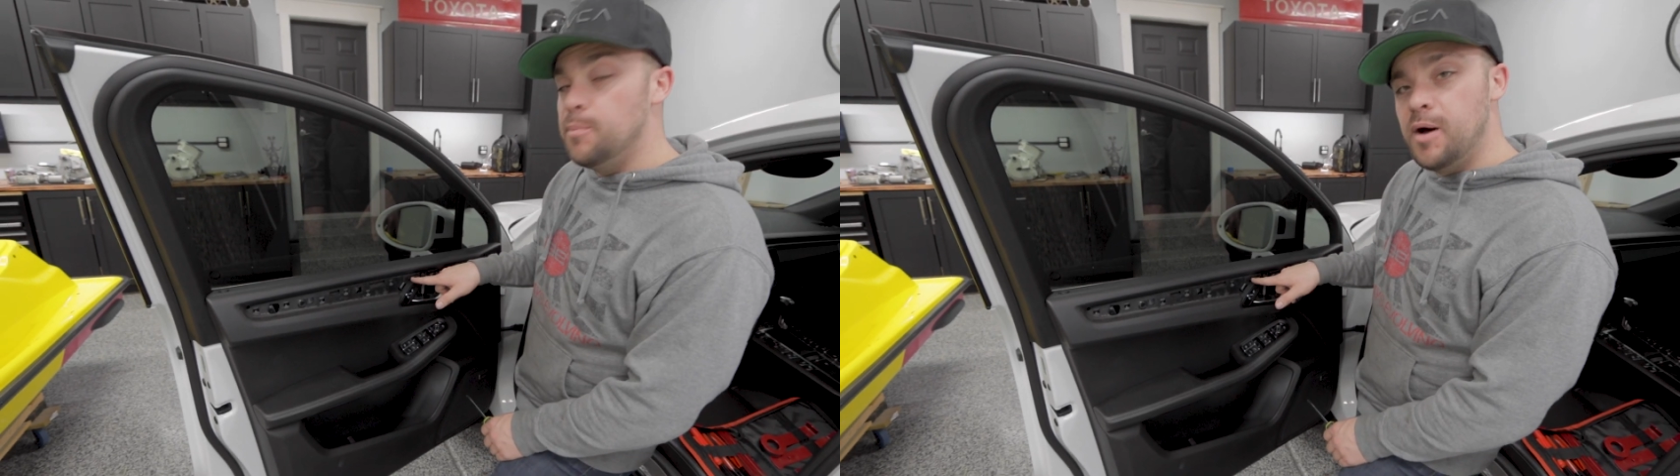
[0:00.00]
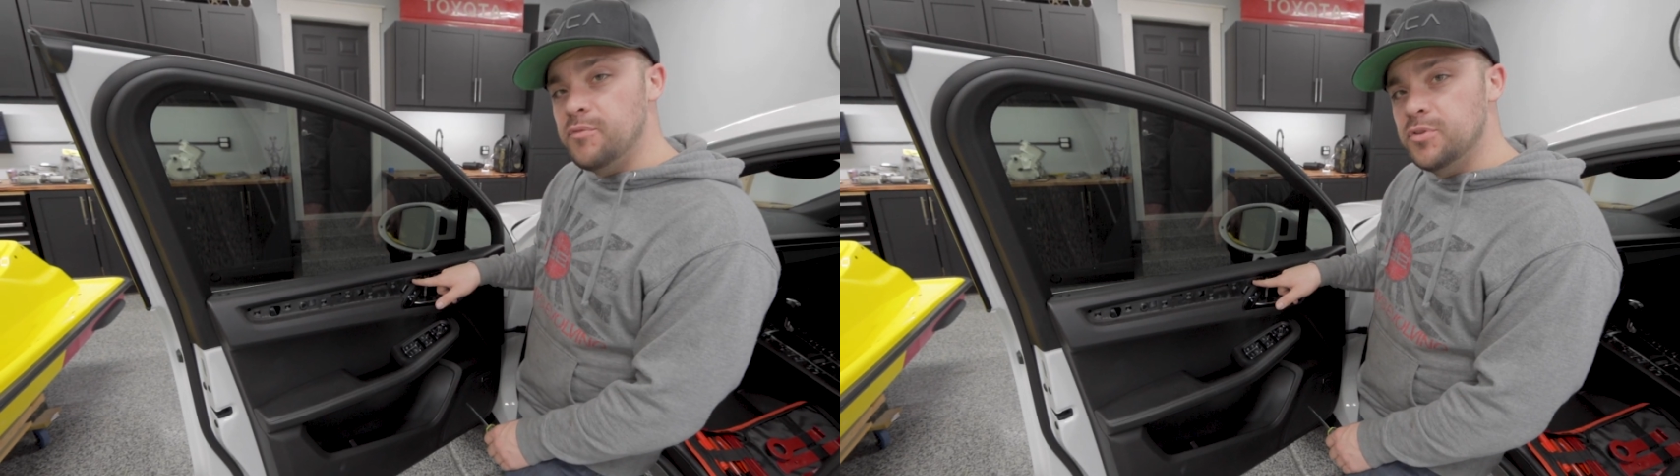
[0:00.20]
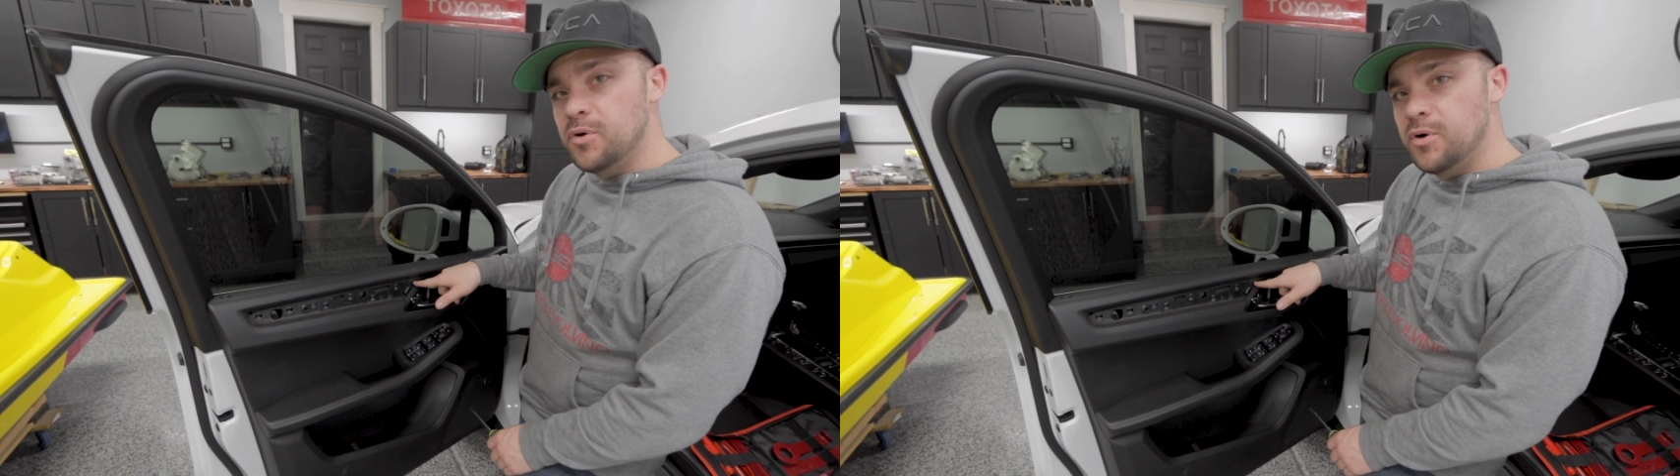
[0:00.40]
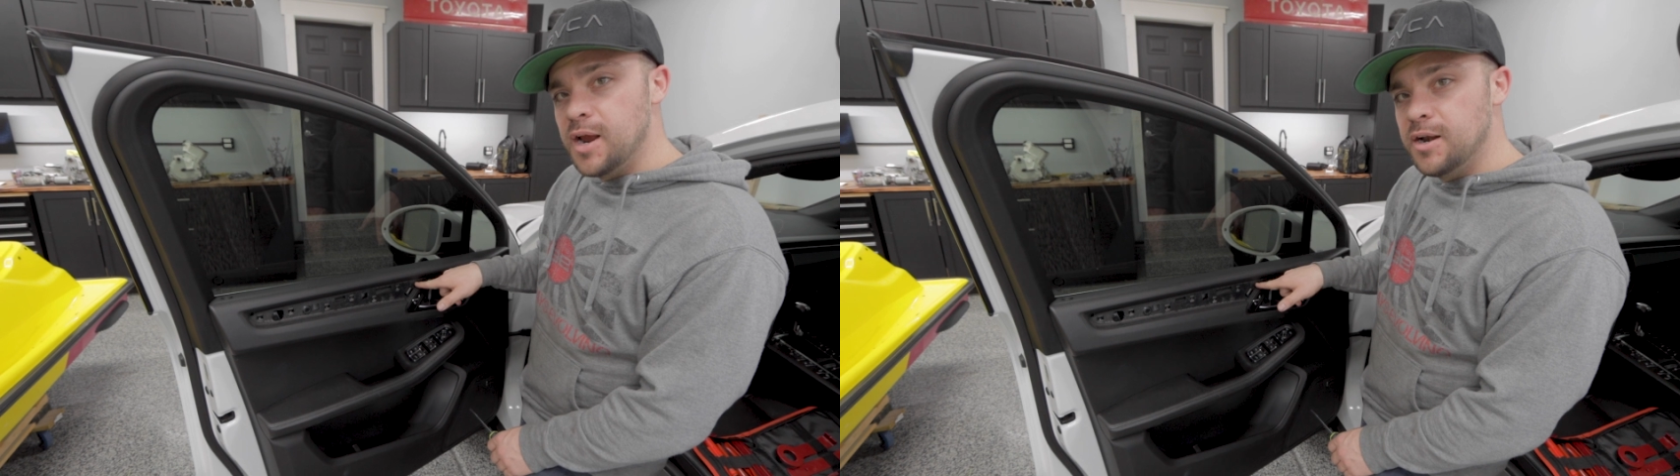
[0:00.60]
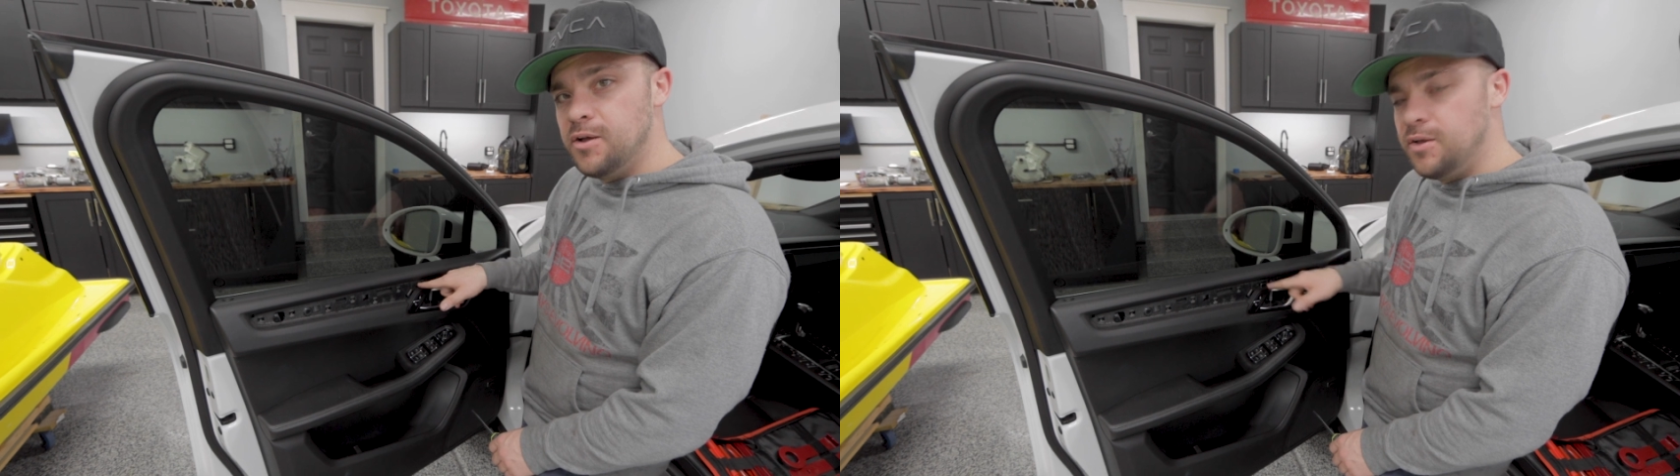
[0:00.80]
above the door
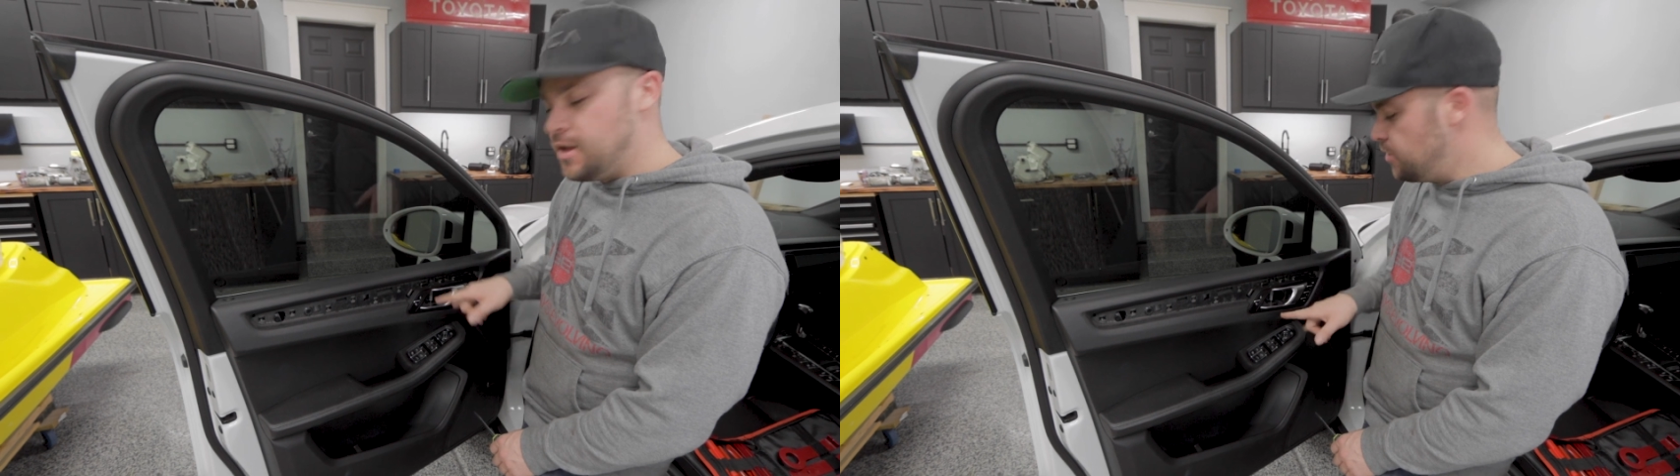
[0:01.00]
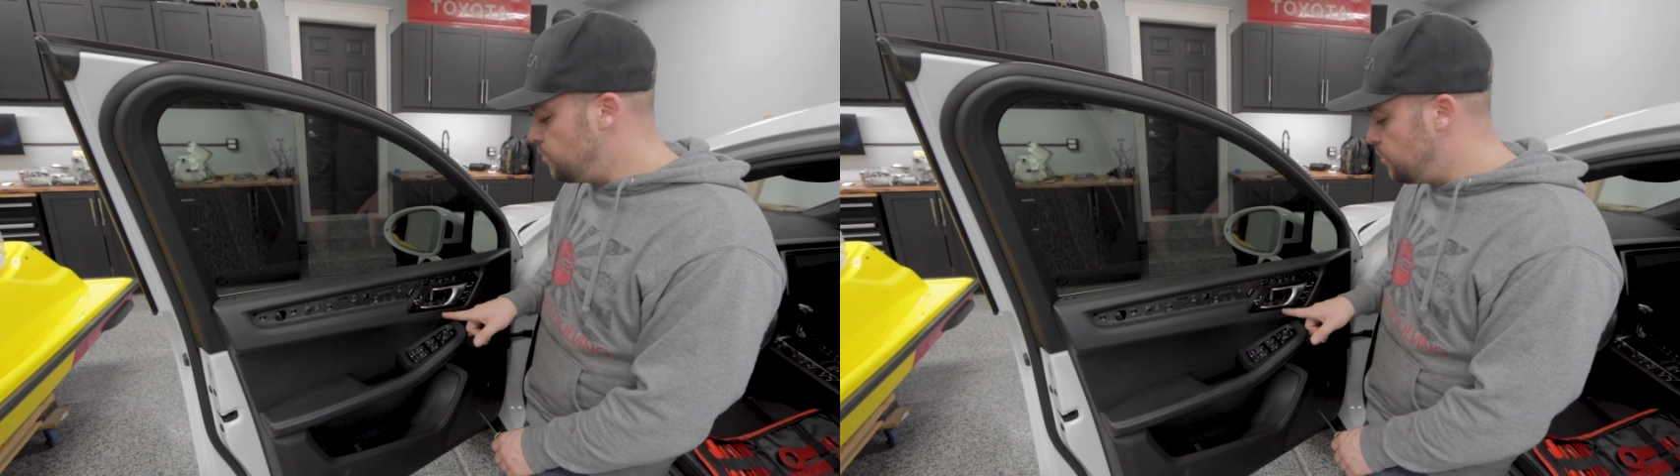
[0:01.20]
handle and the